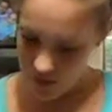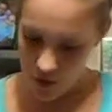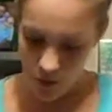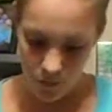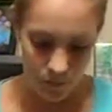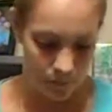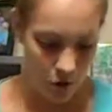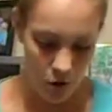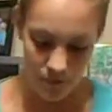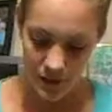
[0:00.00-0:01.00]
So
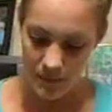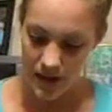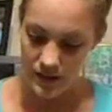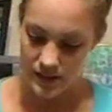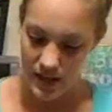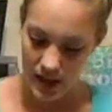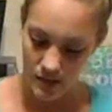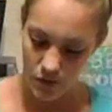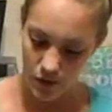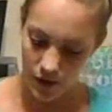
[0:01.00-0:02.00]
hopefully by this
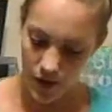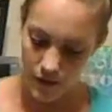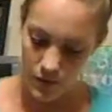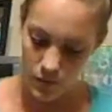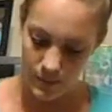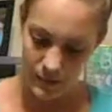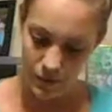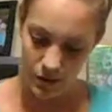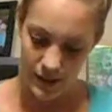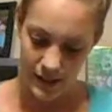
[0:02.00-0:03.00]
time your oven will be
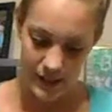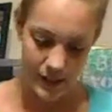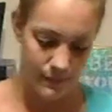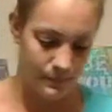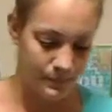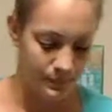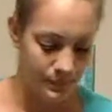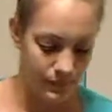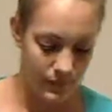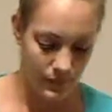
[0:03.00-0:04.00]
preheated,
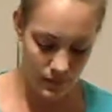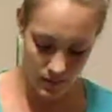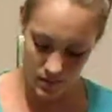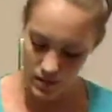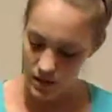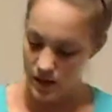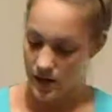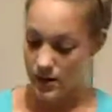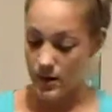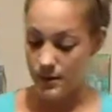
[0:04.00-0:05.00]

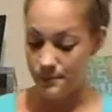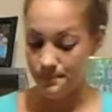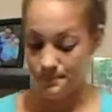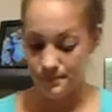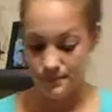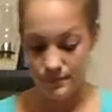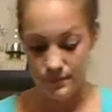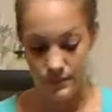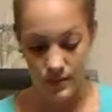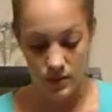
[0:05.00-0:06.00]
and
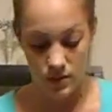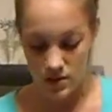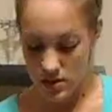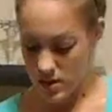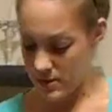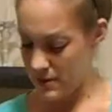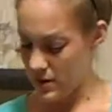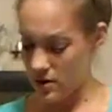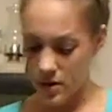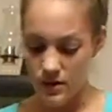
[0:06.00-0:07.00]

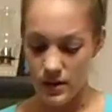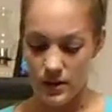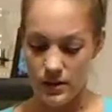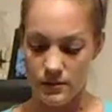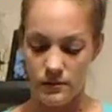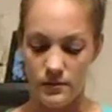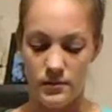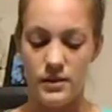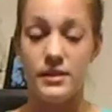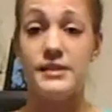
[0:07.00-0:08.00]
depending on
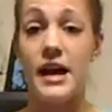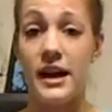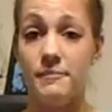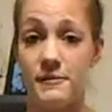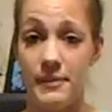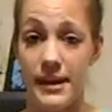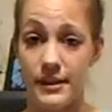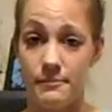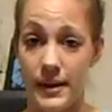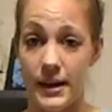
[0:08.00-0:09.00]
the type of
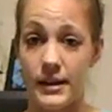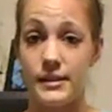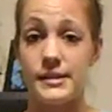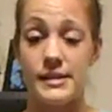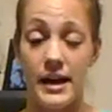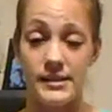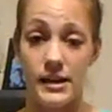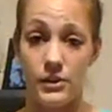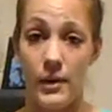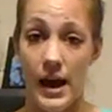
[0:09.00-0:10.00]
baking pan and the size
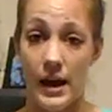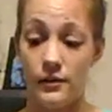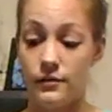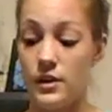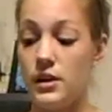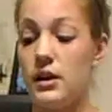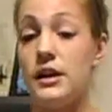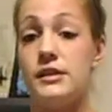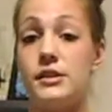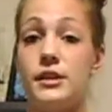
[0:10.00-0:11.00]
that you have,
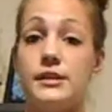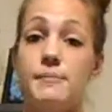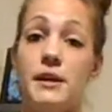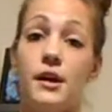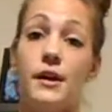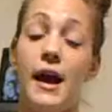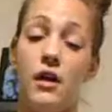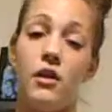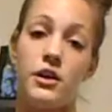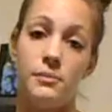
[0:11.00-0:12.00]
it's going to depend on
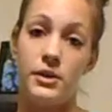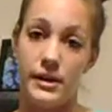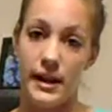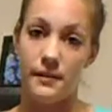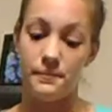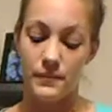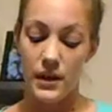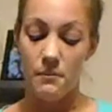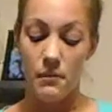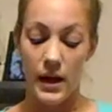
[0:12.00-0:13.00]
how long you put it in.
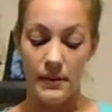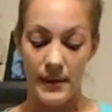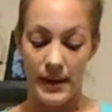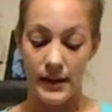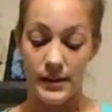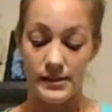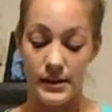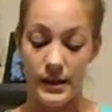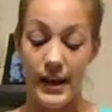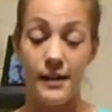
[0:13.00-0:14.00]
My pan is
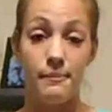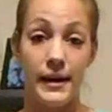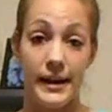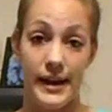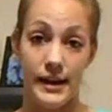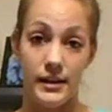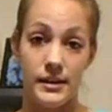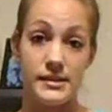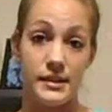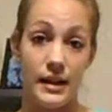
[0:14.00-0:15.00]
a 8x8
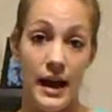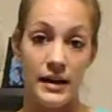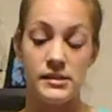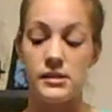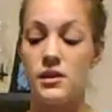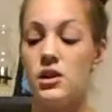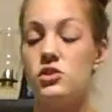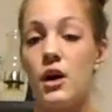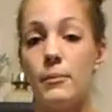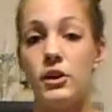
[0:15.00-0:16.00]
and it's glass,
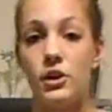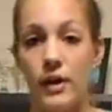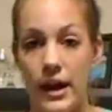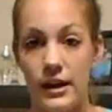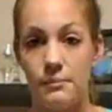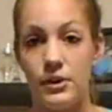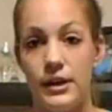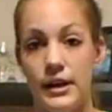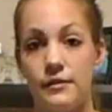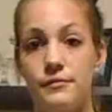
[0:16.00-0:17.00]
so I'm going to go ahead and put
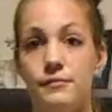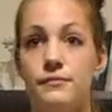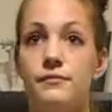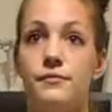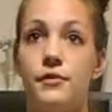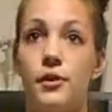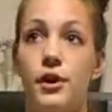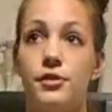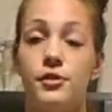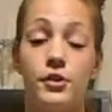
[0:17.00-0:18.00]
it in
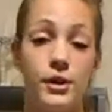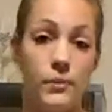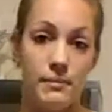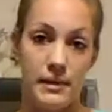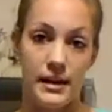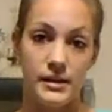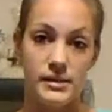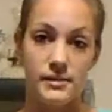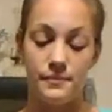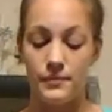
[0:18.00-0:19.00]
for 31 minutes.